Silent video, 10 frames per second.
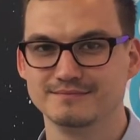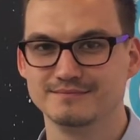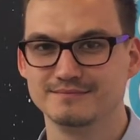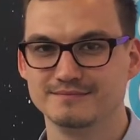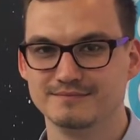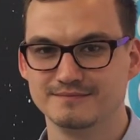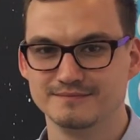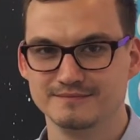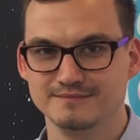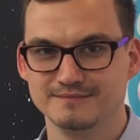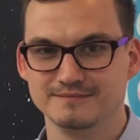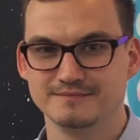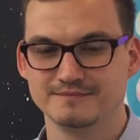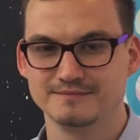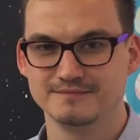
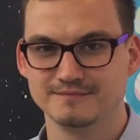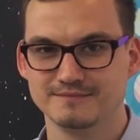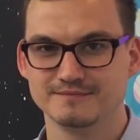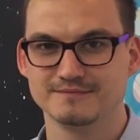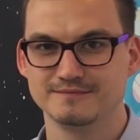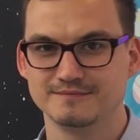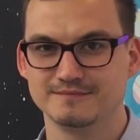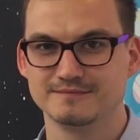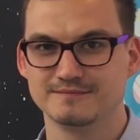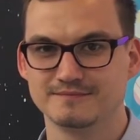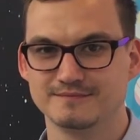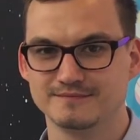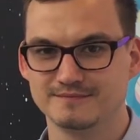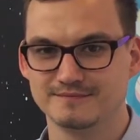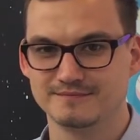
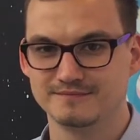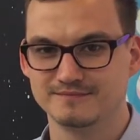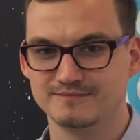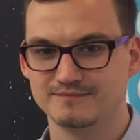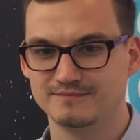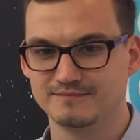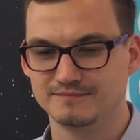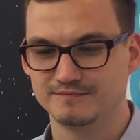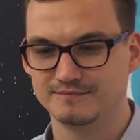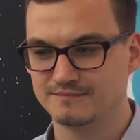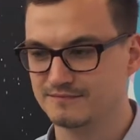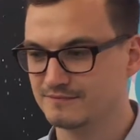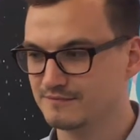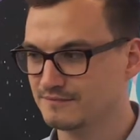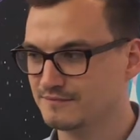
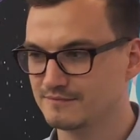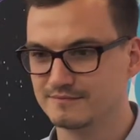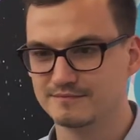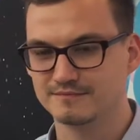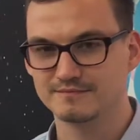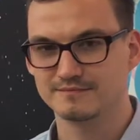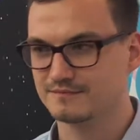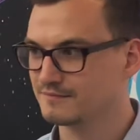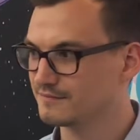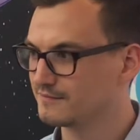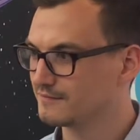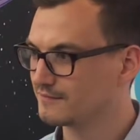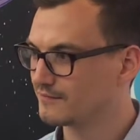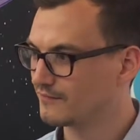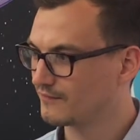(not speaking)